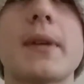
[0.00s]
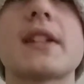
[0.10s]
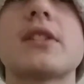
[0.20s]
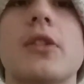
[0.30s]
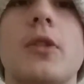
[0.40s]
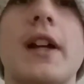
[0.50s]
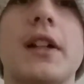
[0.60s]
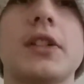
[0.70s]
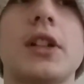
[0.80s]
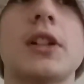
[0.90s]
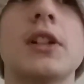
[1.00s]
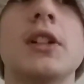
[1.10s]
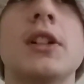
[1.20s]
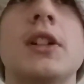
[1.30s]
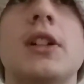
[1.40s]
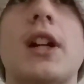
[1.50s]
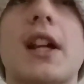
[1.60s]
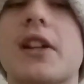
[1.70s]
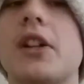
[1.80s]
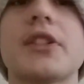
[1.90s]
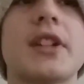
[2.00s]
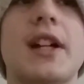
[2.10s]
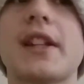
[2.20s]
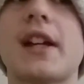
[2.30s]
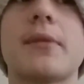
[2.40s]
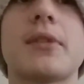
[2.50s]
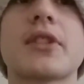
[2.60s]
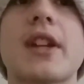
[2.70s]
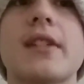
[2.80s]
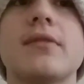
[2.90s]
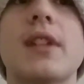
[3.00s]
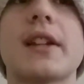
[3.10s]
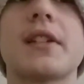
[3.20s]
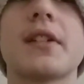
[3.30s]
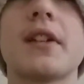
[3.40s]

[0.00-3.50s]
picked on quite a lot, and I can't deny that. I was getting, like,